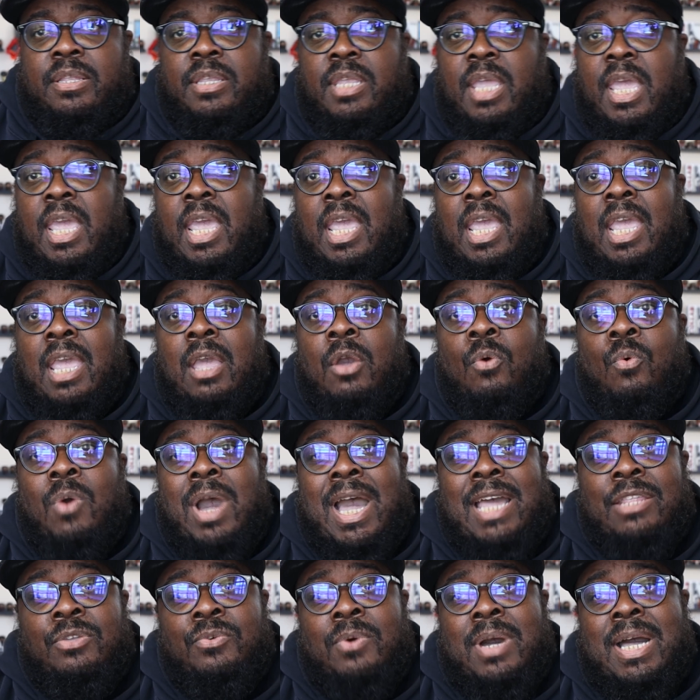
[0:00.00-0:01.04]
Yeah,
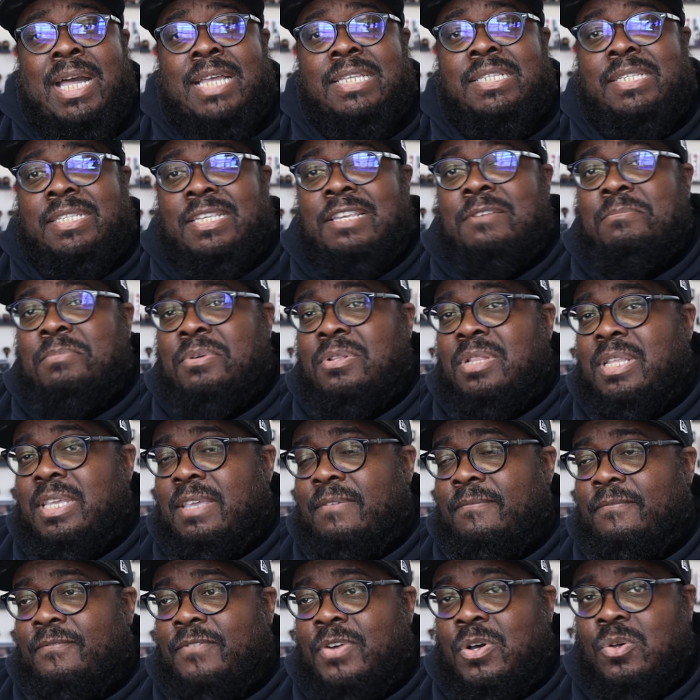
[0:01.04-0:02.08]
why do I assemble
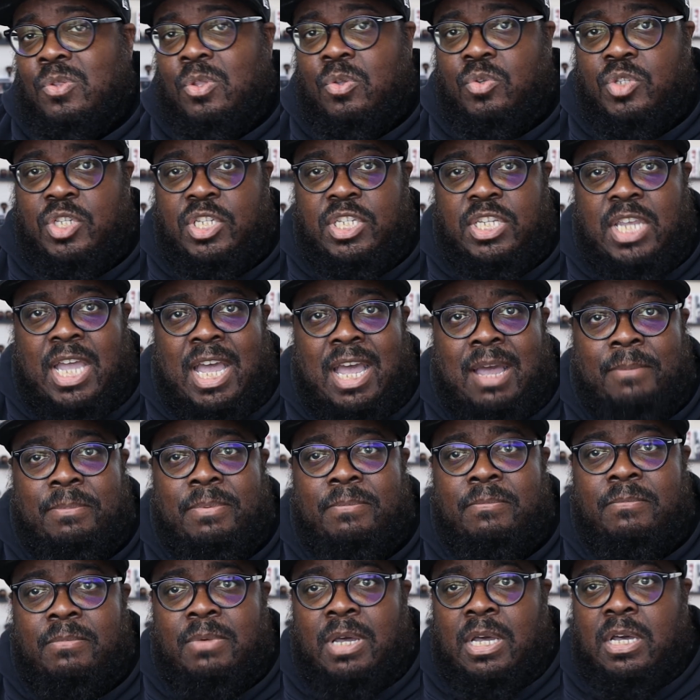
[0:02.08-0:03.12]
in Photoshop?
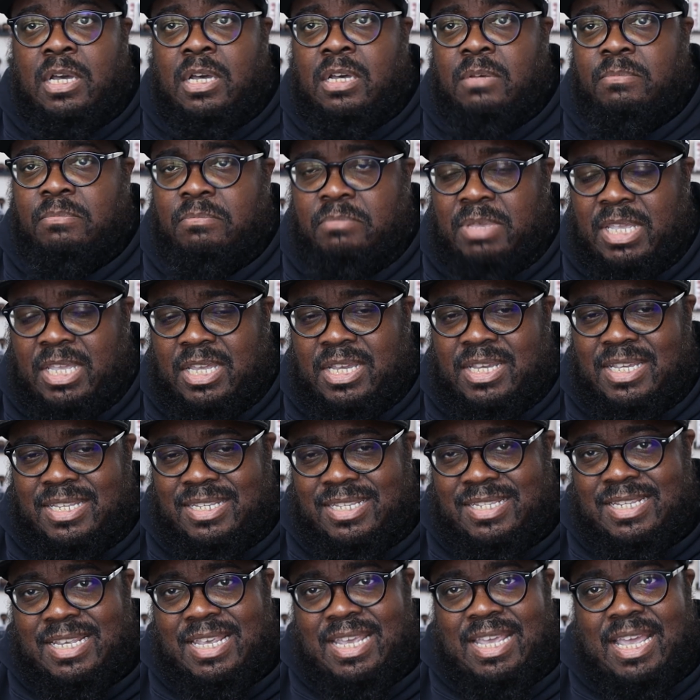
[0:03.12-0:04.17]

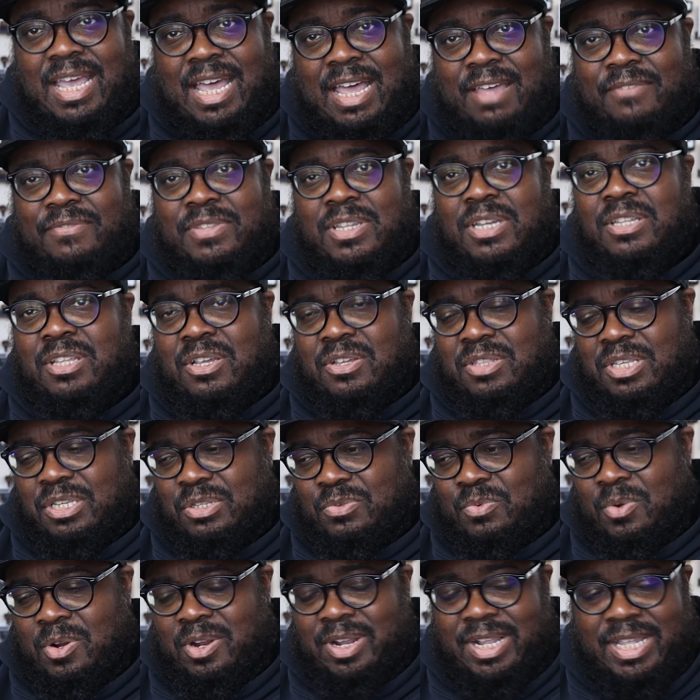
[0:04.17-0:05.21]
Because I've done all this
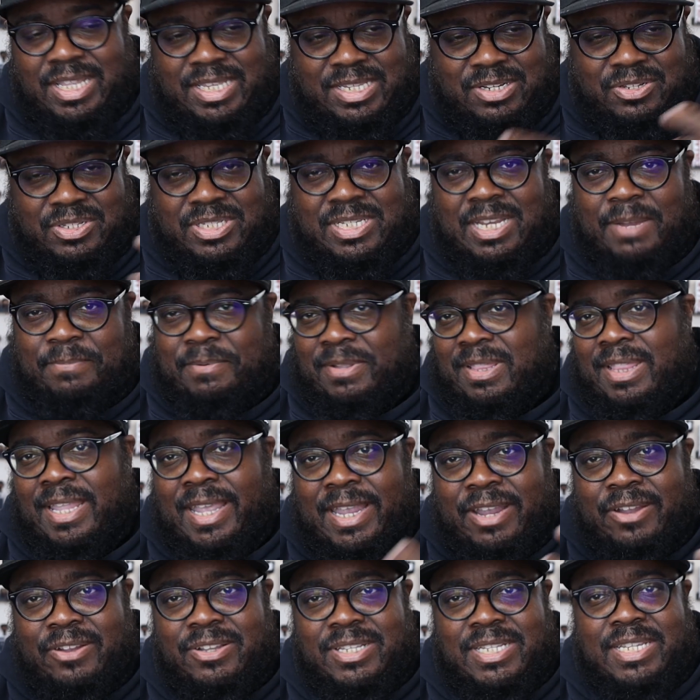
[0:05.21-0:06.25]
work and it's on separate
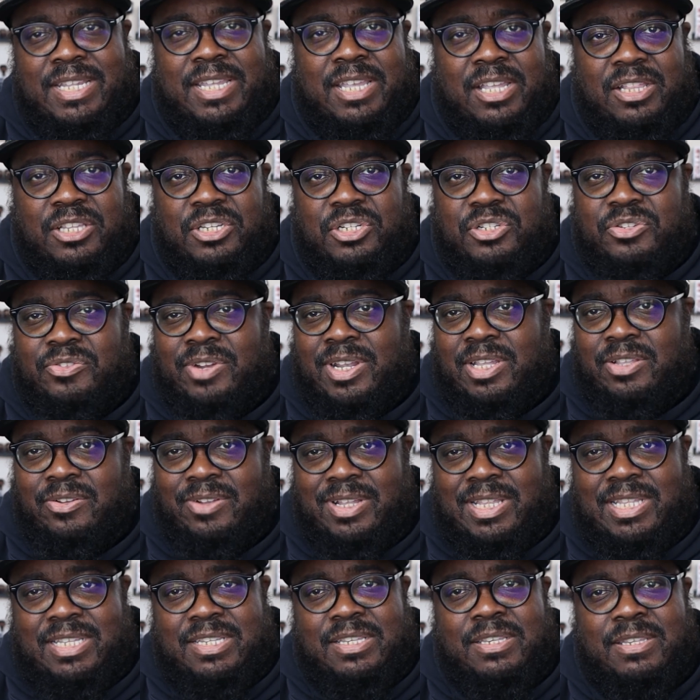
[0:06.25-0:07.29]
layers and Illustrator,
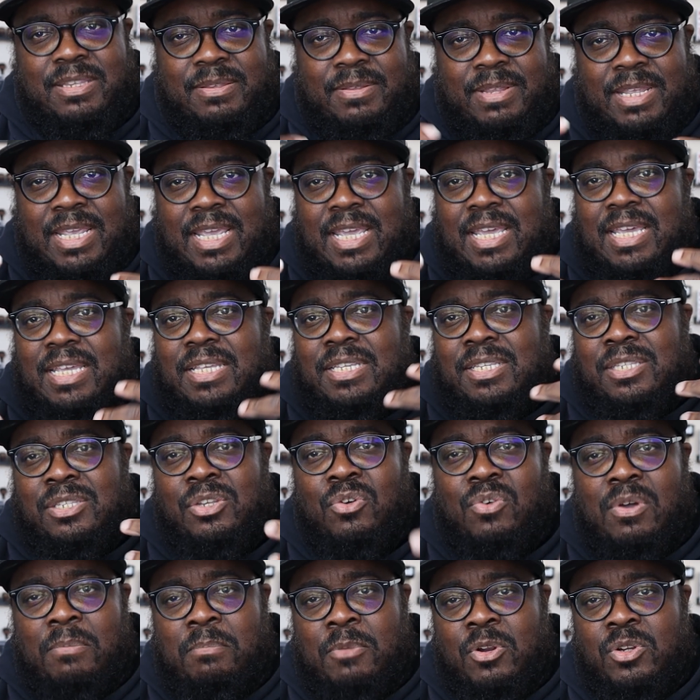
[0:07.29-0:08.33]
and it's
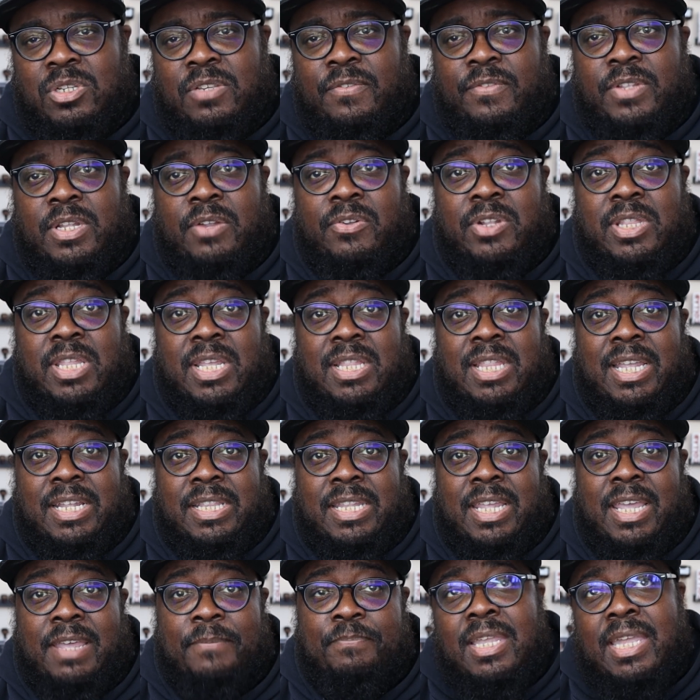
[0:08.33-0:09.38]
so immersive and everything like
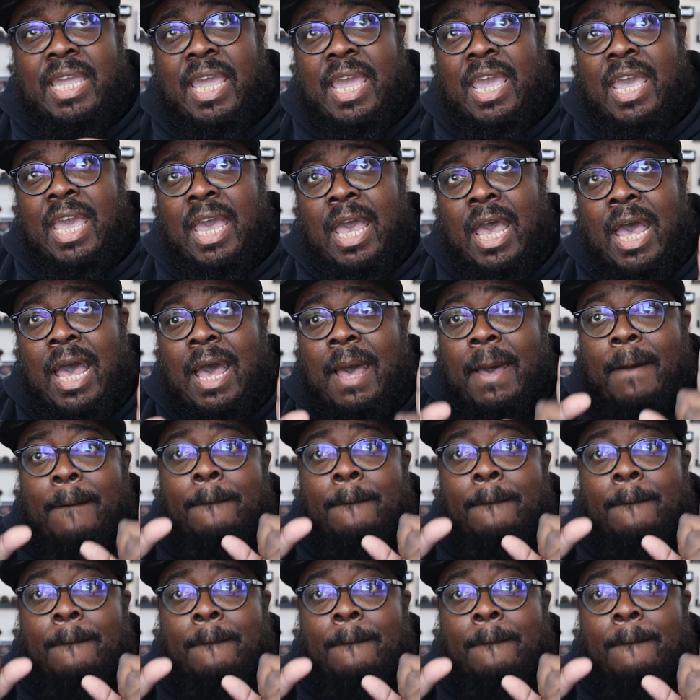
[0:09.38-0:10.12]
that. Yeah,